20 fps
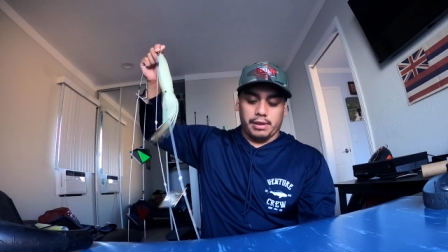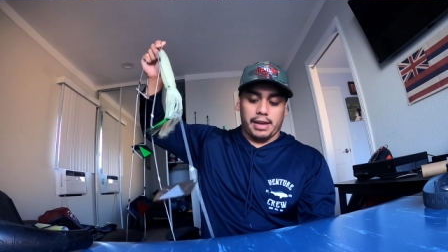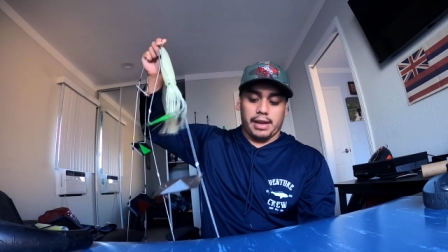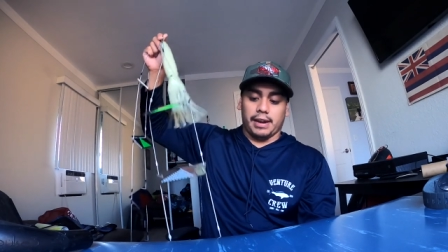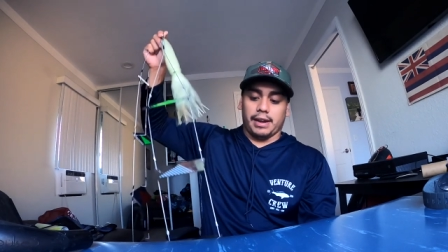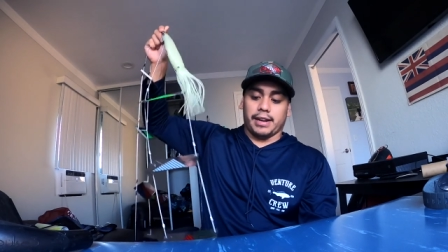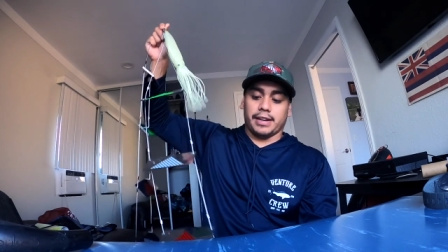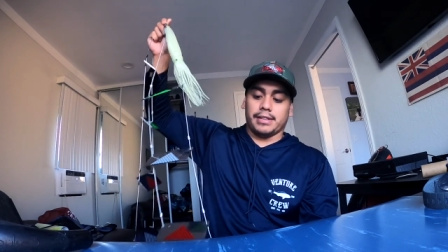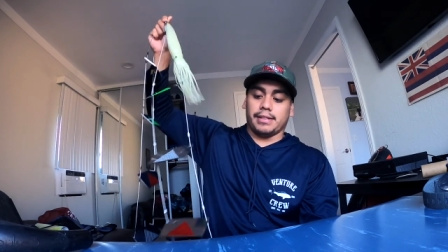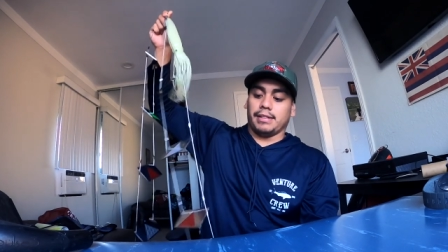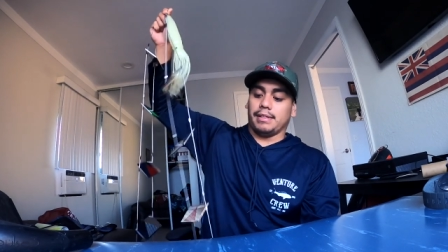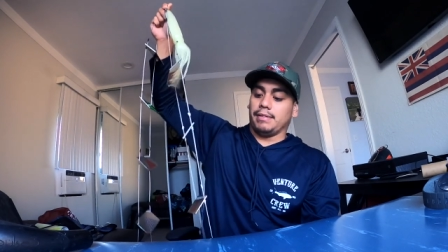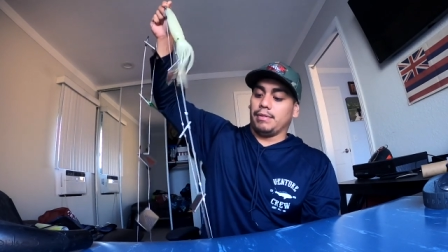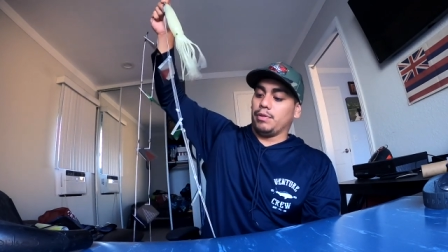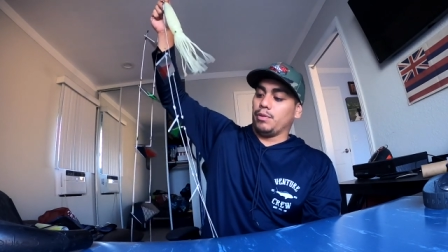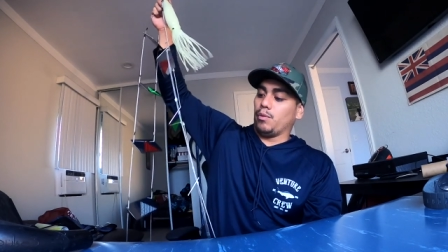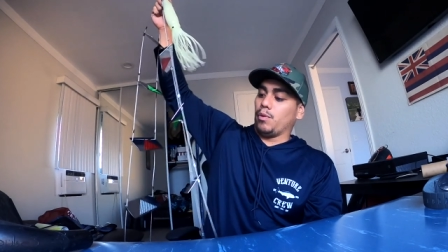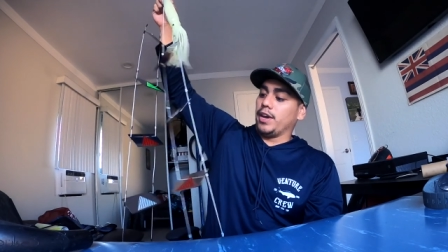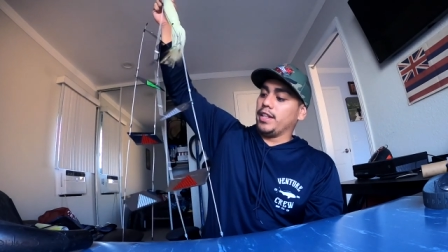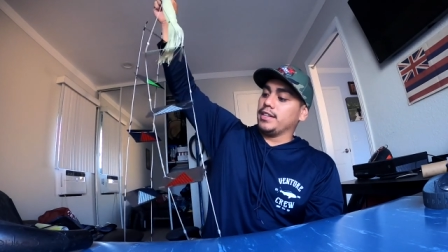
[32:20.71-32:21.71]
And I get
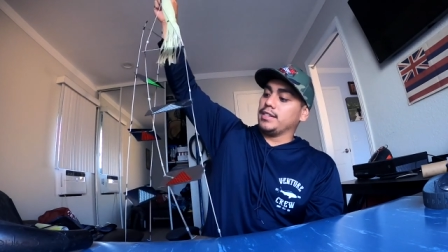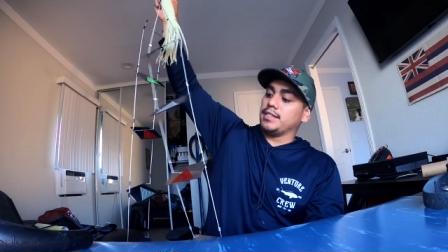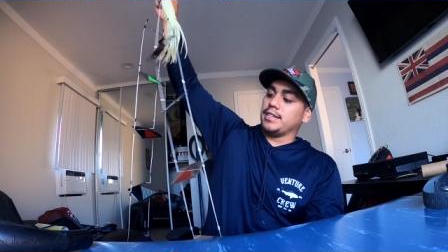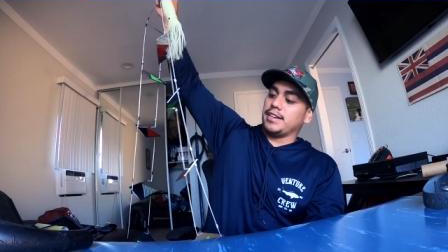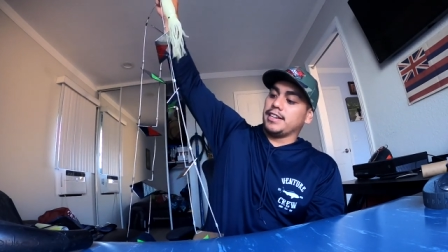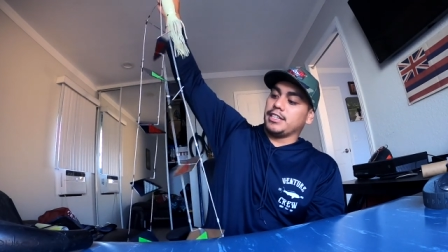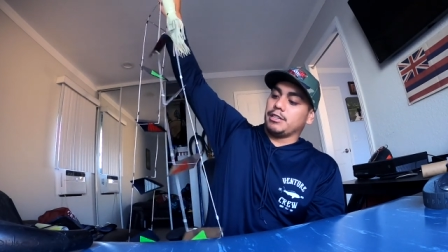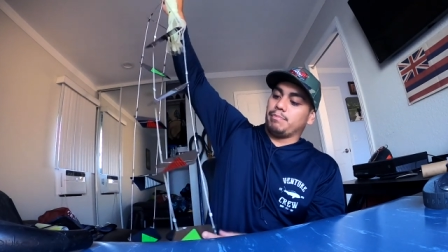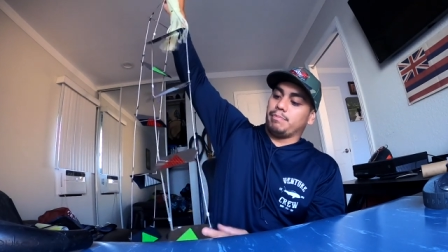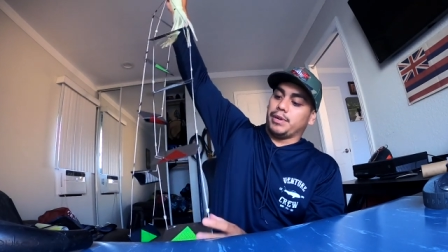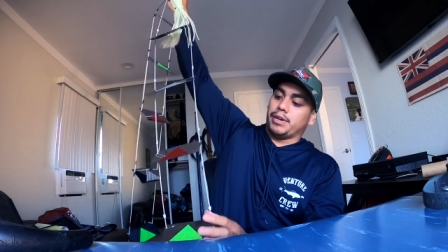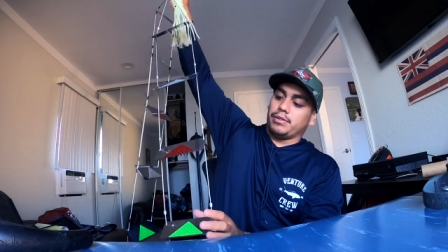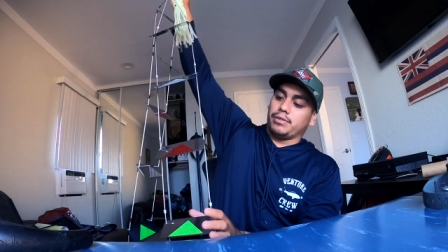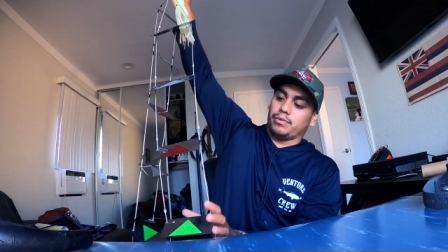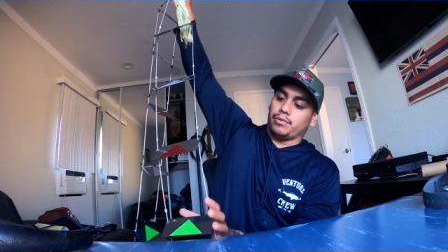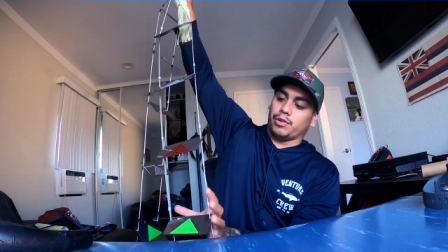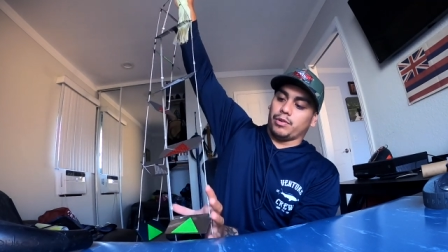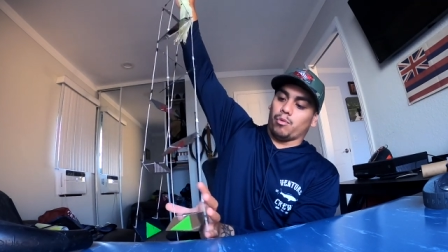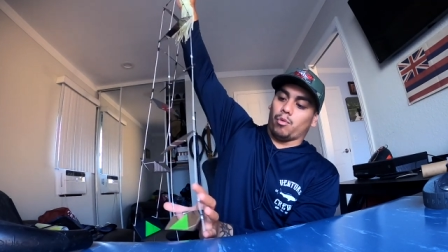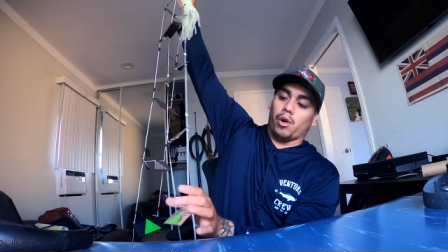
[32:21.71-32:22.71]
the way this thing is
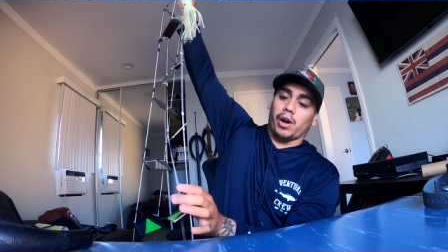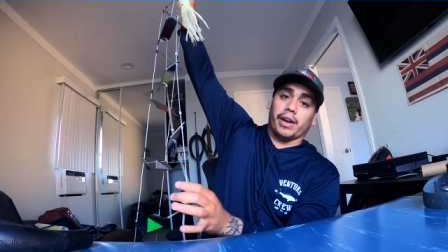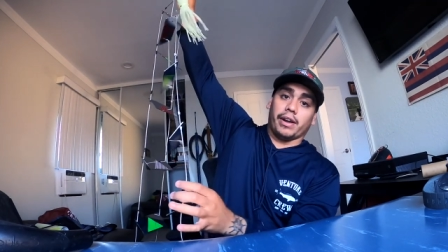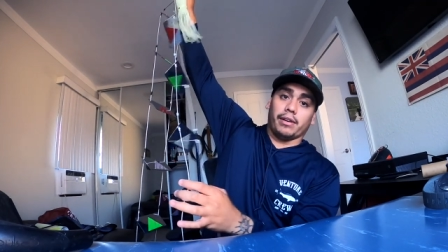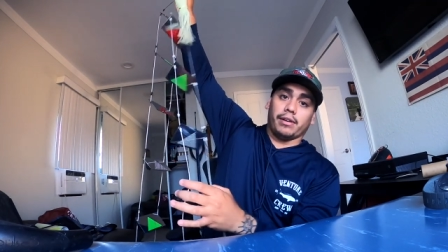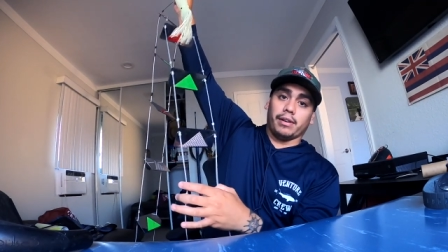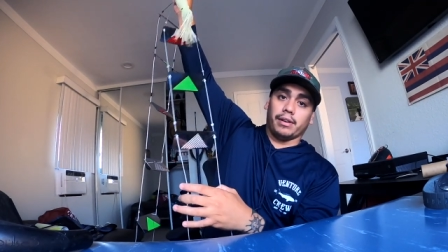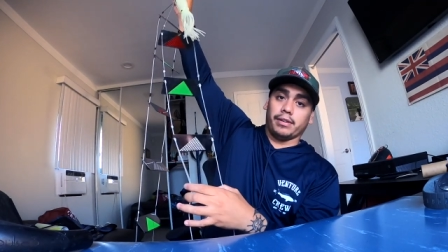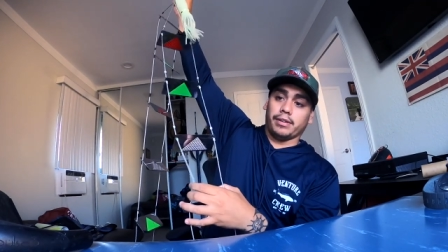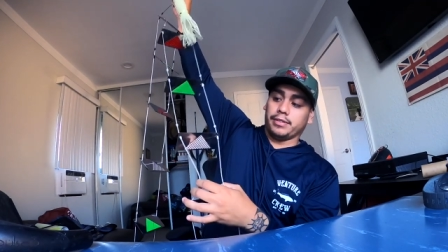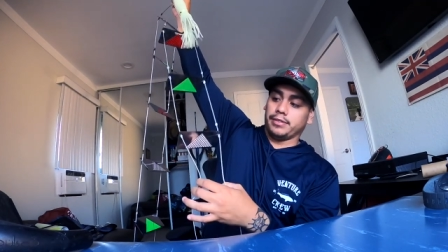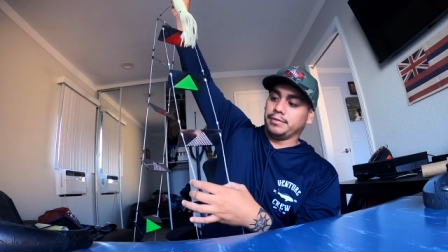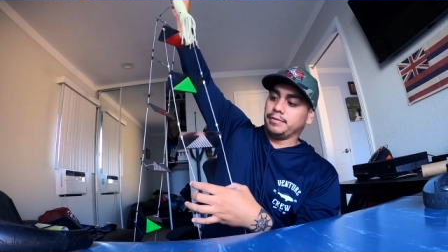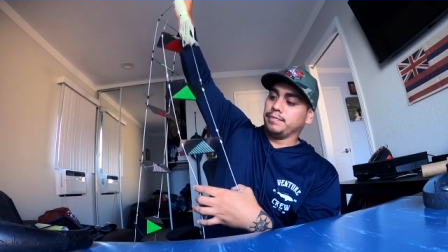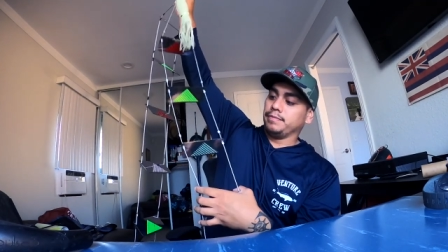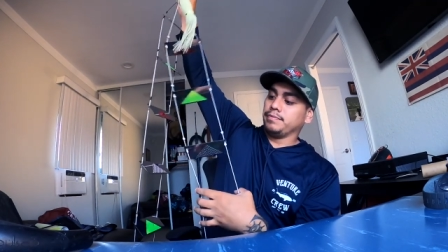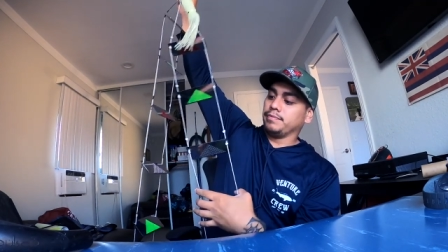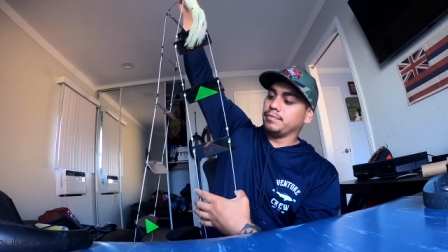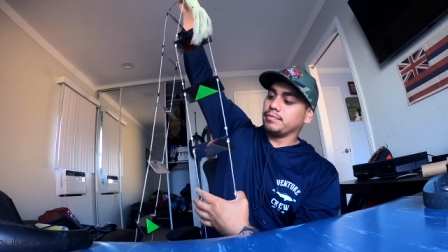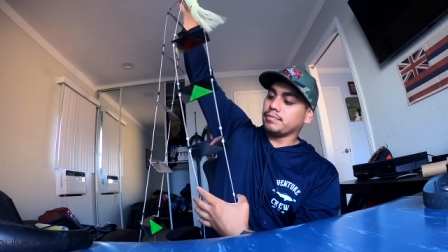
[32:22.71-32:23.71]
built with wire.
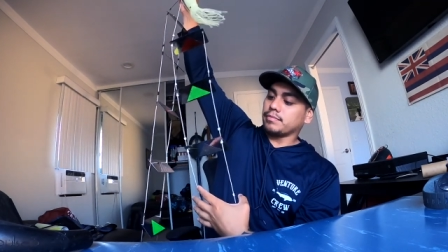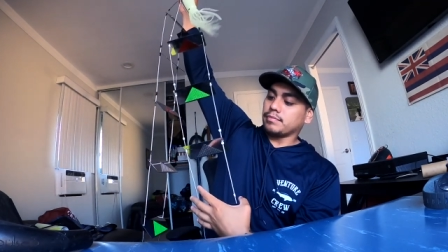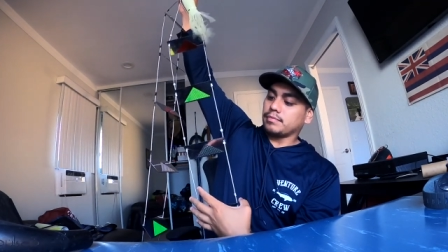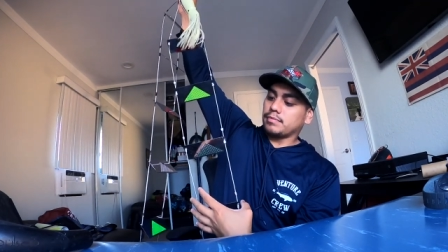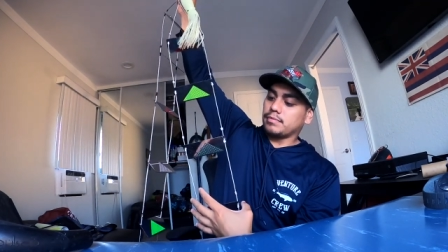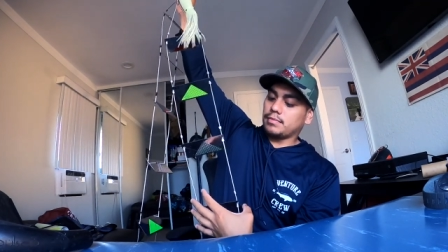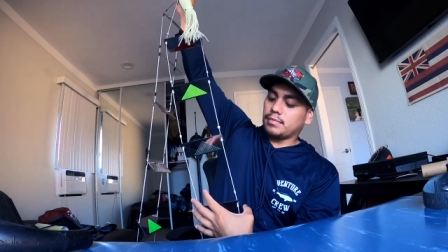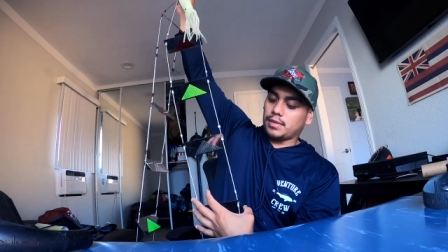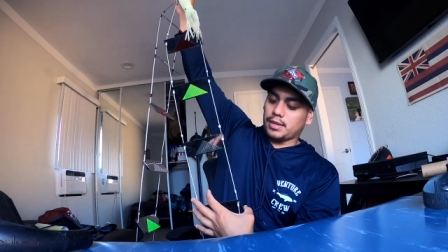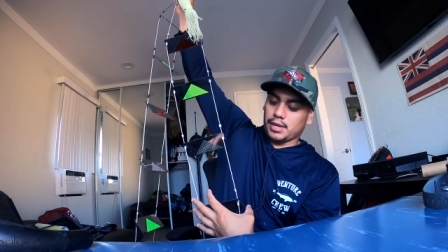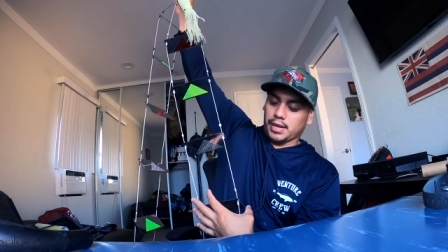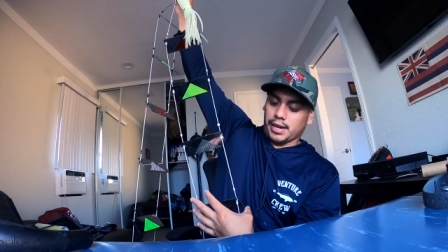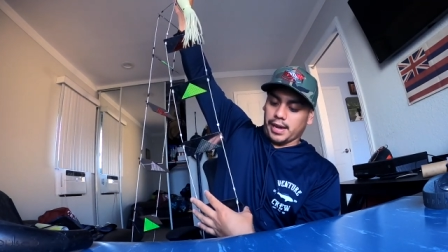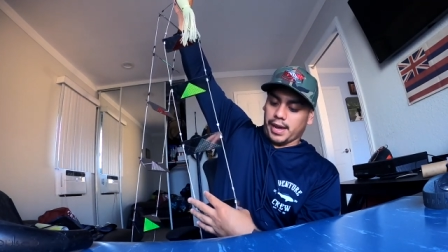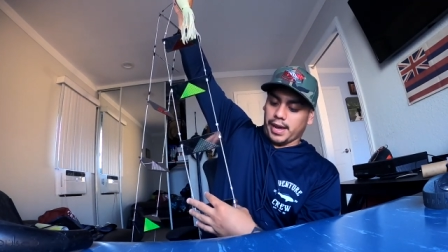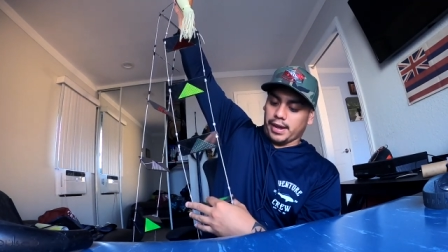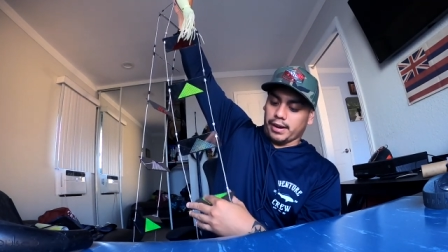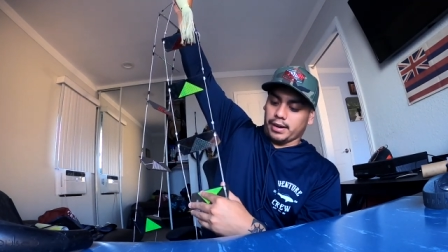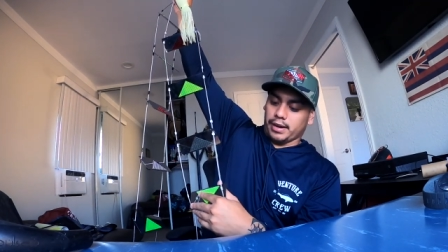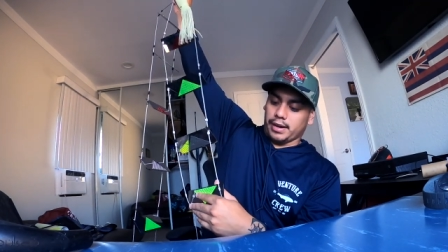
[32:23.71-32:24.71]

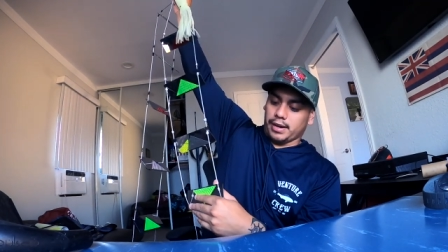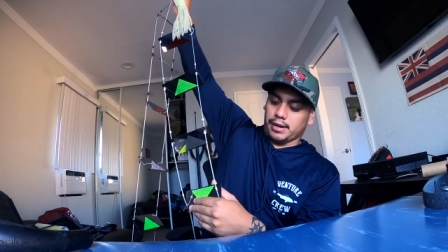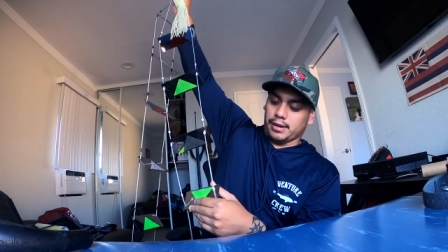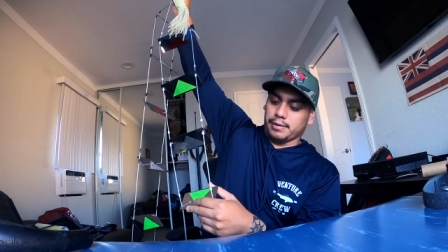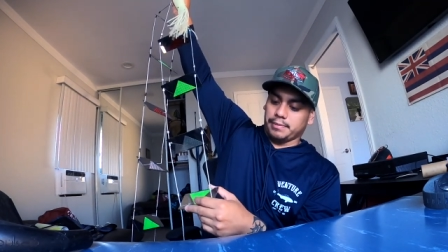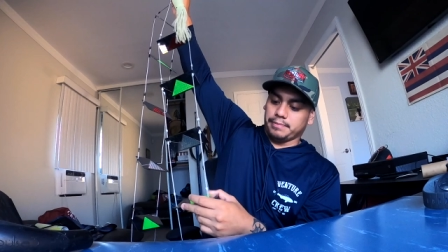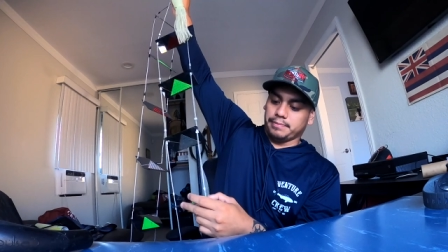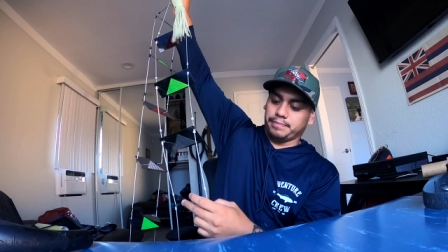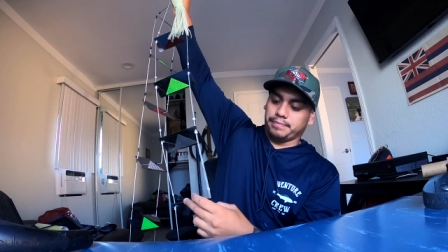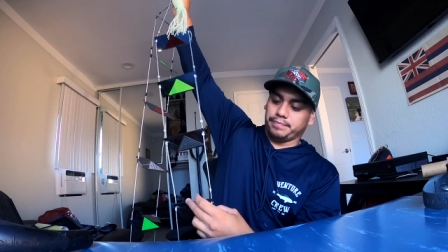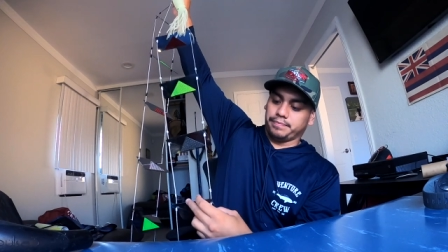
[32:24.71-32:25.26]
And um,